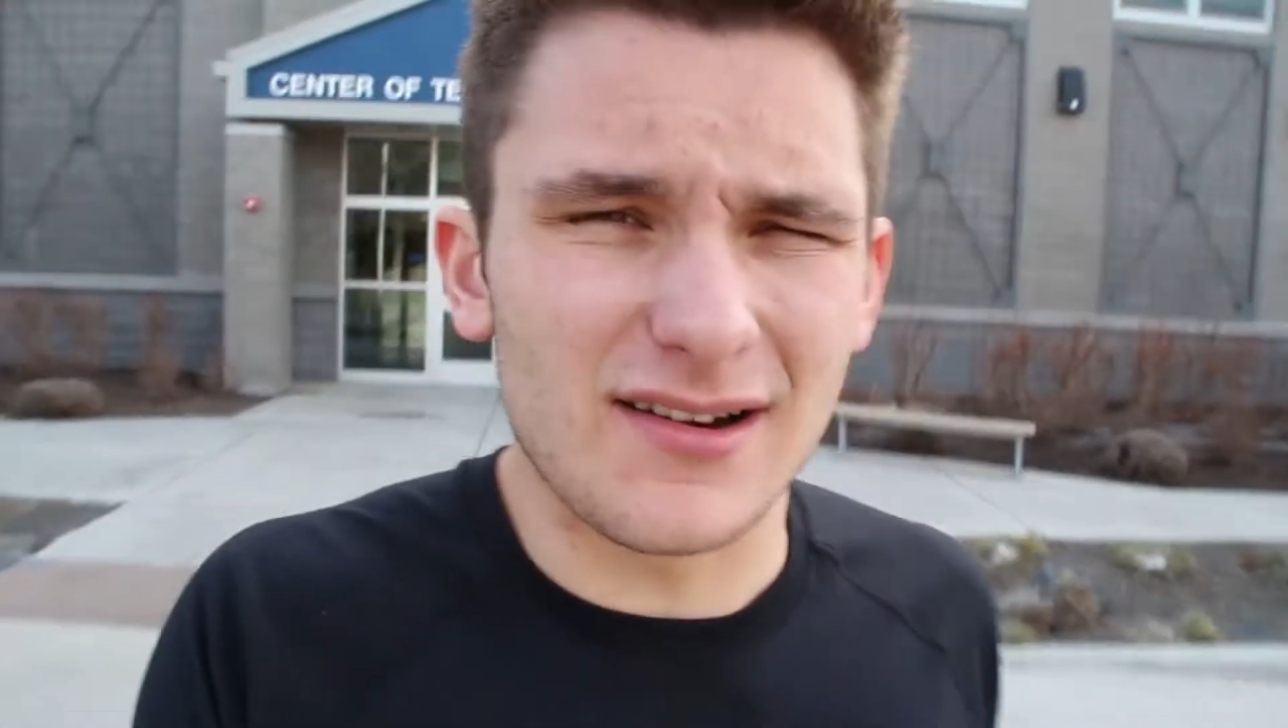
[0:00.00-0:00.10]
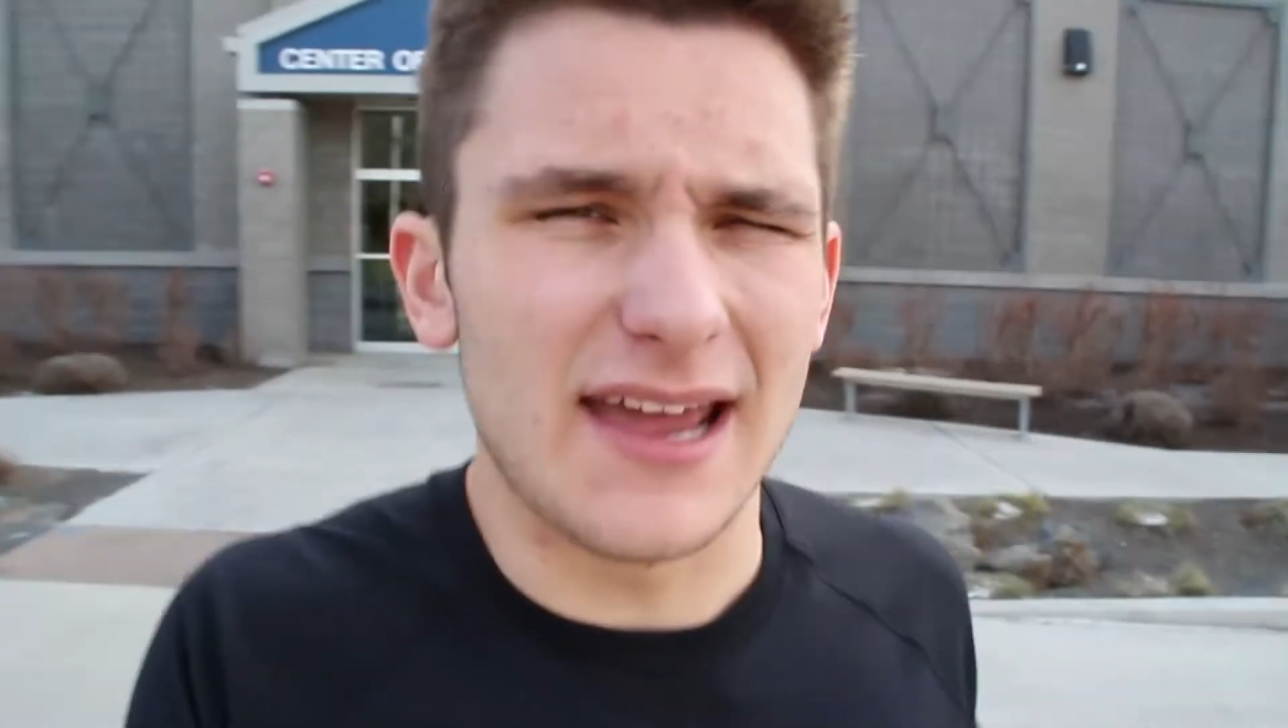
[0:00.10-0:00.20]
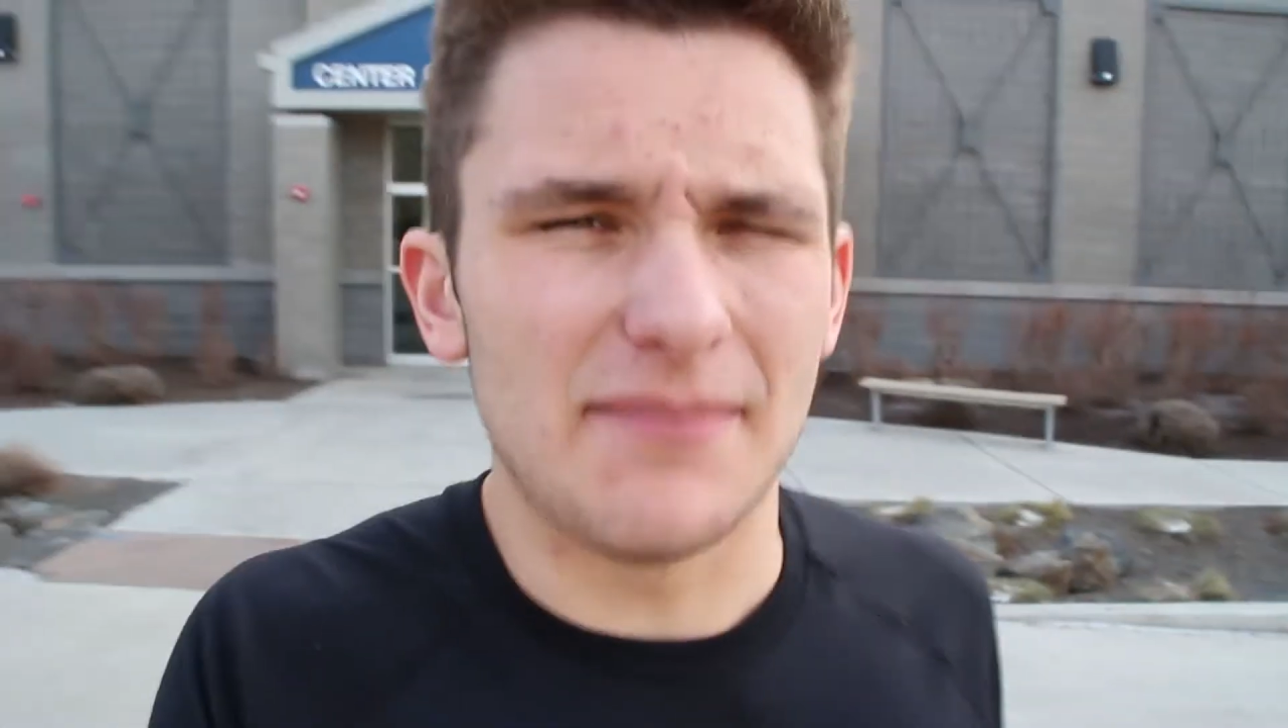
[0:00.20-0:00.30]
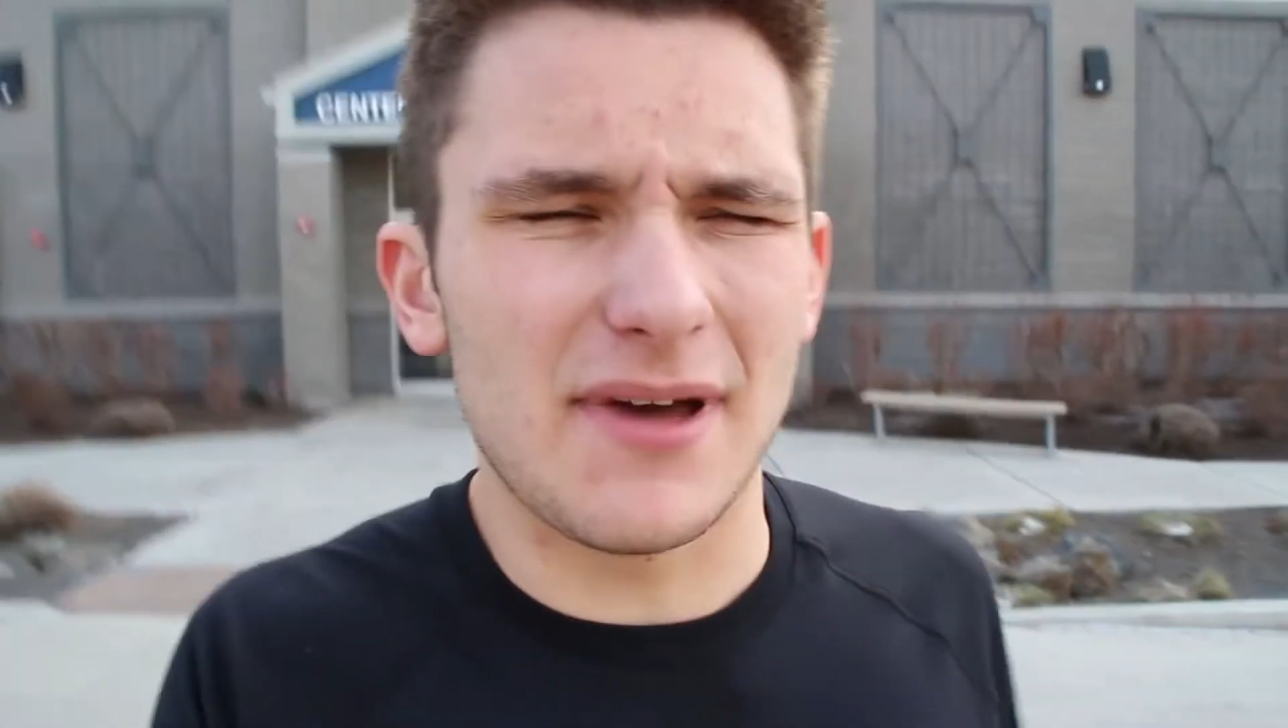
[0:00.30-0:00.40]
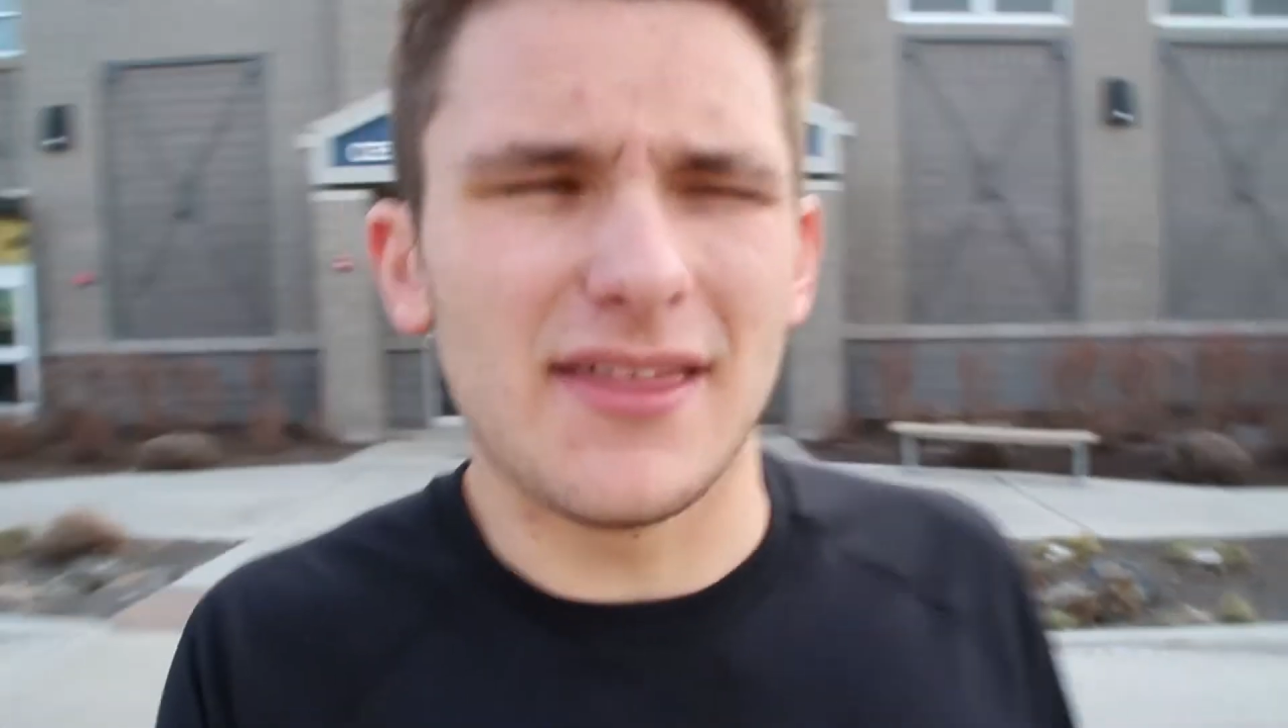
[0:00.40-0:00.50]

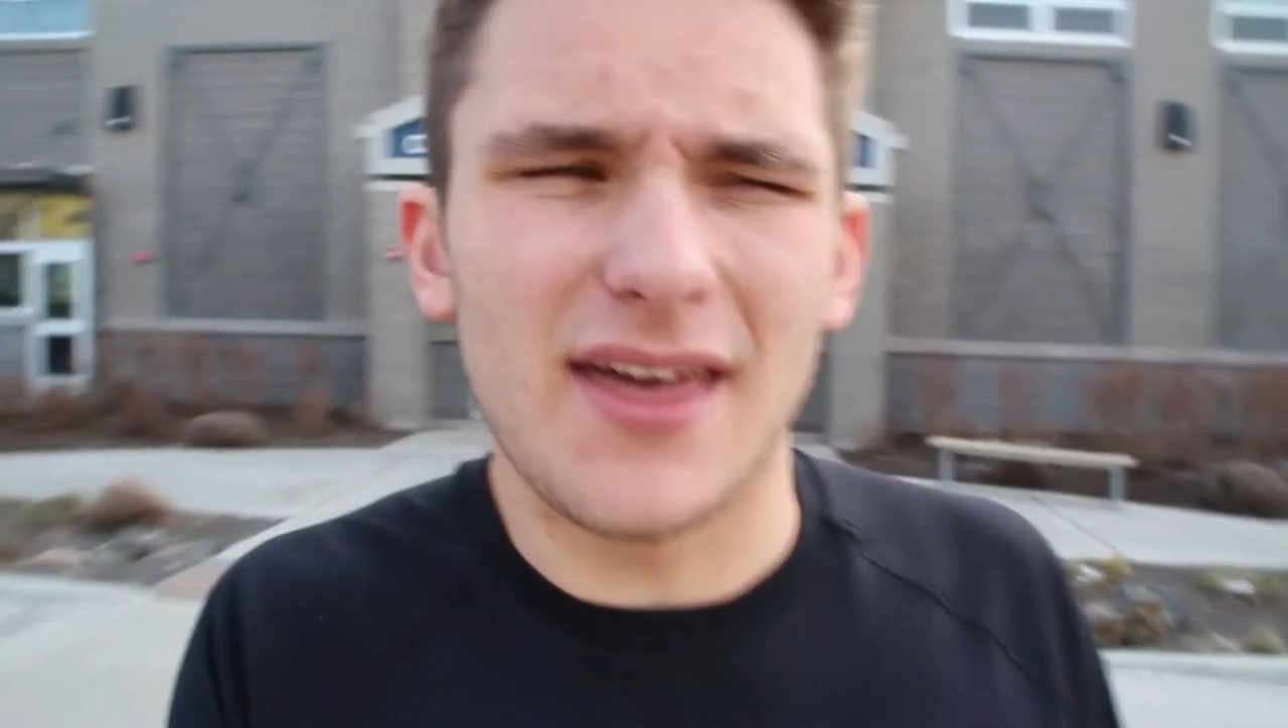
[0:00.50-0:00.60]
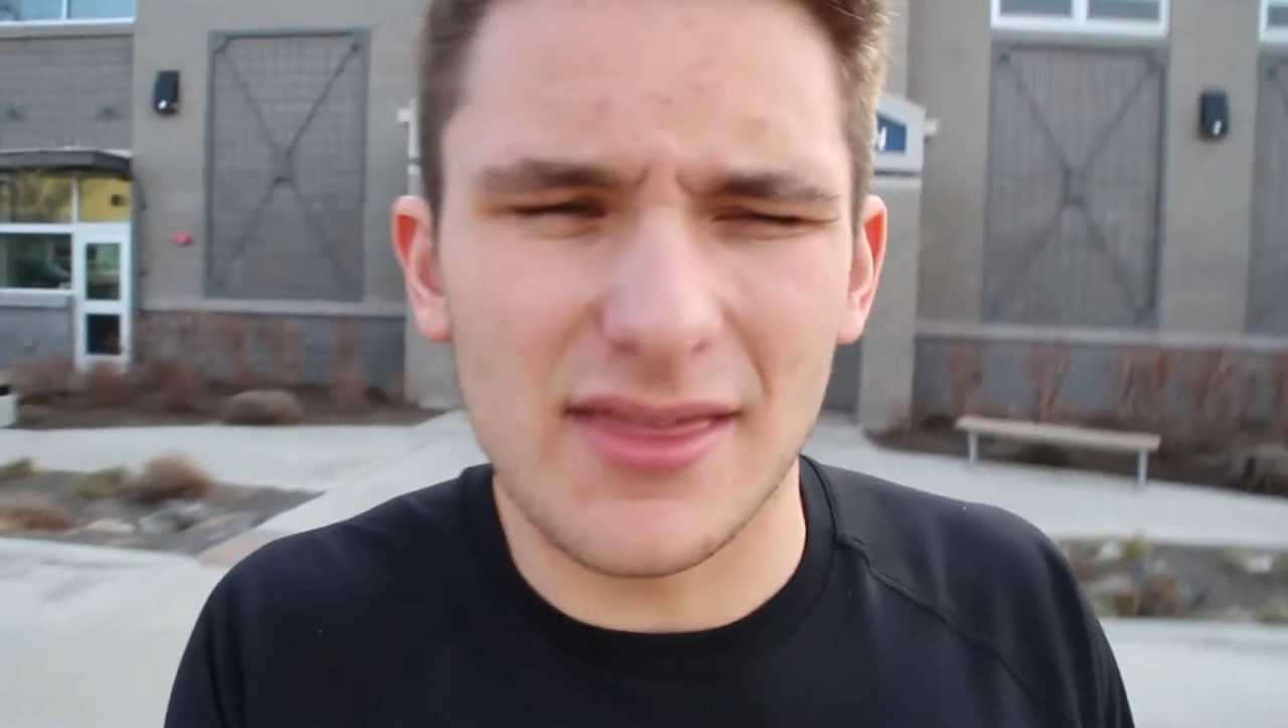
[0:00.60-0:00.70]
day by the